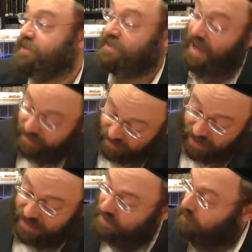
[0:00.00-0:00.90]
Tzaddik
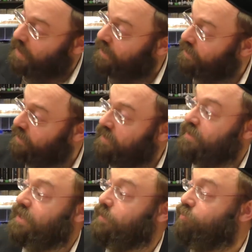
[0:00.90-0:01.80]
has a mila.
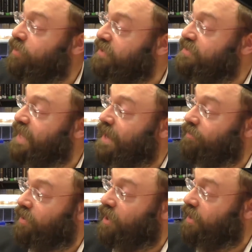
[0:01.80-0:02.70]
He brings
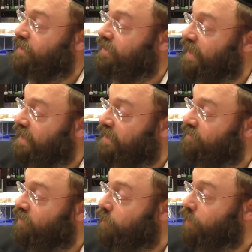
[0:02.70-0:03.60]
down the godly light in a
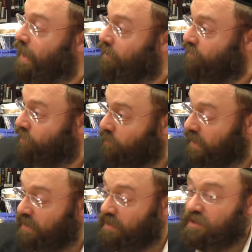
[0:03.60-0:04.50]
very powerful
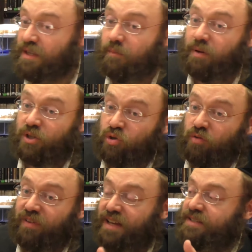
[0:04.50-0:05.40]
way. But
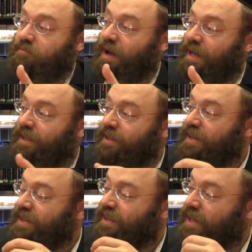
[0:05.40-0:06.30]
tshuva has a mila
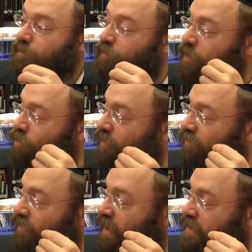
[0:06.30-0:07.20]
that he
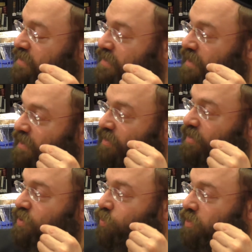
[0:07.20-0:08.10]
purifies
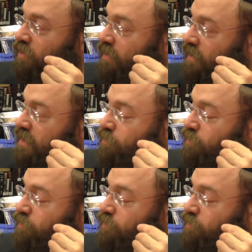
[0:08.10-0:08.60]
this world in a